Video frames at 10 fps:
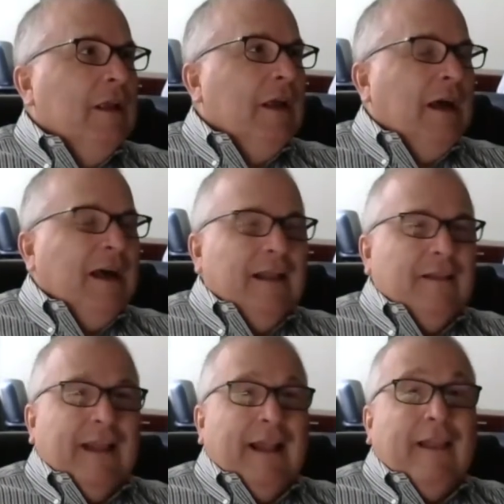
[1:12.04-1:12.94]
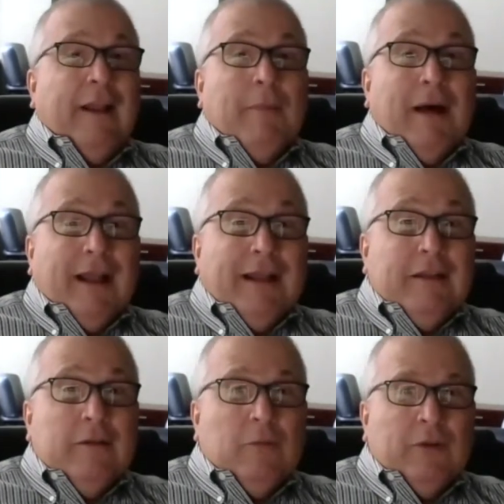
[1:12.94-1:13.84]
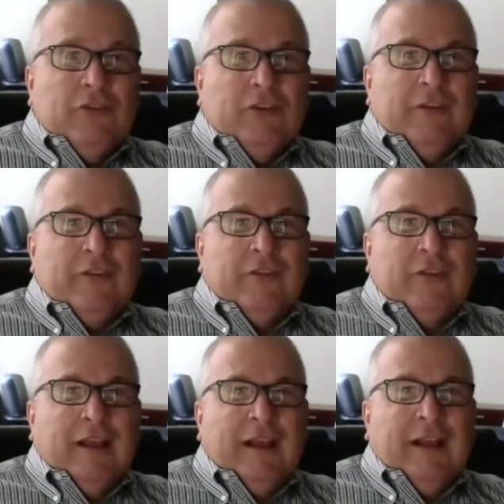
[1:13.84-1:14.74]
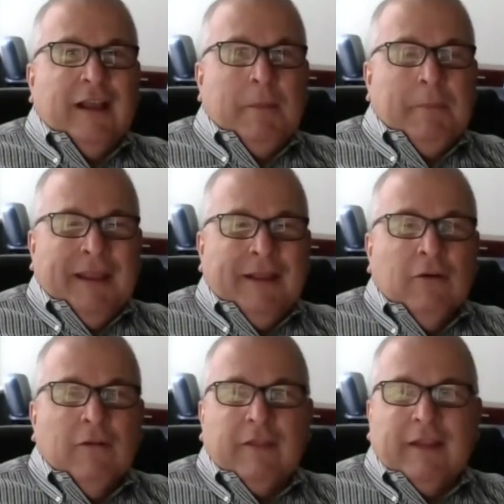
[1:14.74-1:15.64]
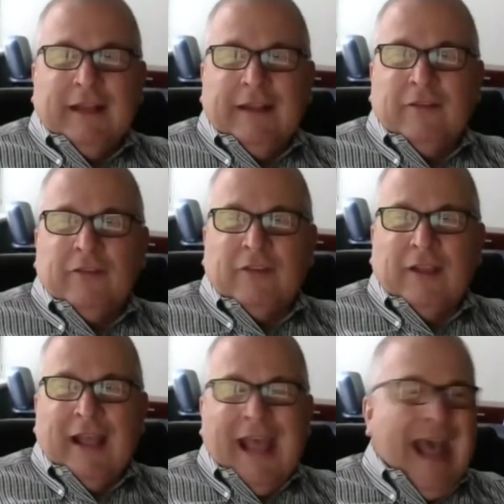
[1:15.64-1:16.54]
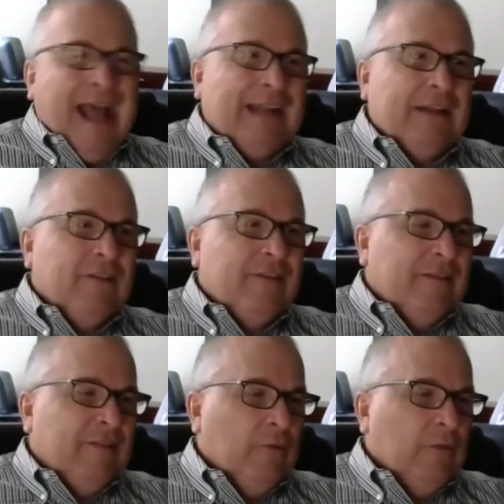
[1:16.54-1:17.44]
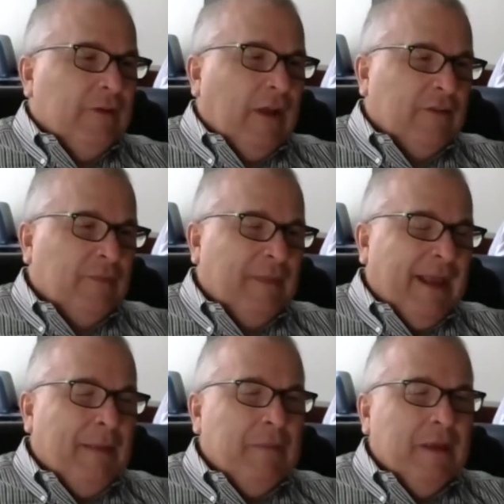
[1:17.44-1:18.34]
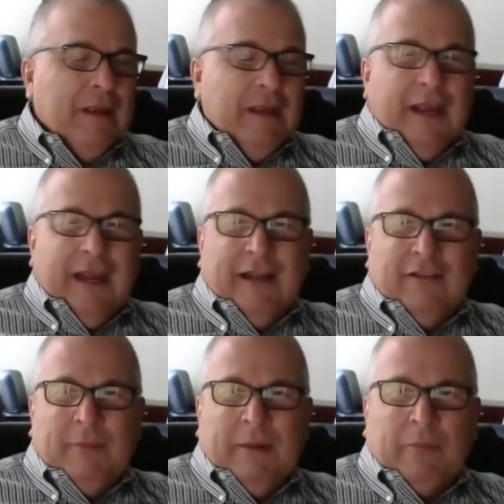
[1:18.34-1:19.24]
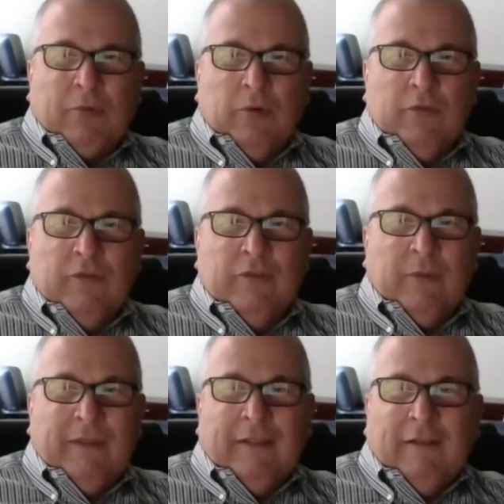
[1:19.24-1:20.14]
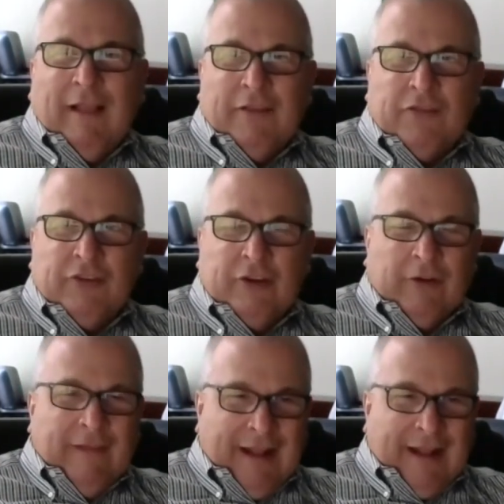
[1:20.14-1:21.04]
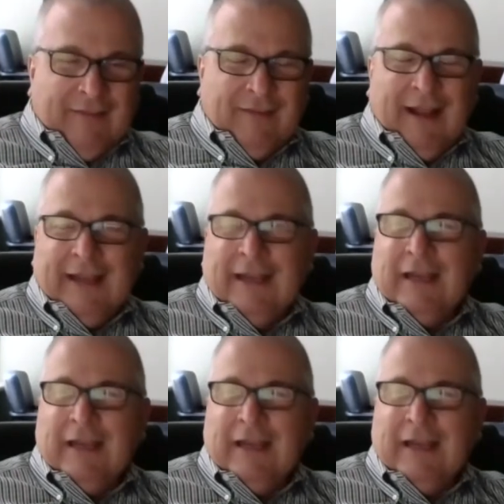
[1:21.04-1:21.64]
uh, lenalidomide, which is uh, a pill that is uh, added to rituximab and has been approved within the last year in that setting.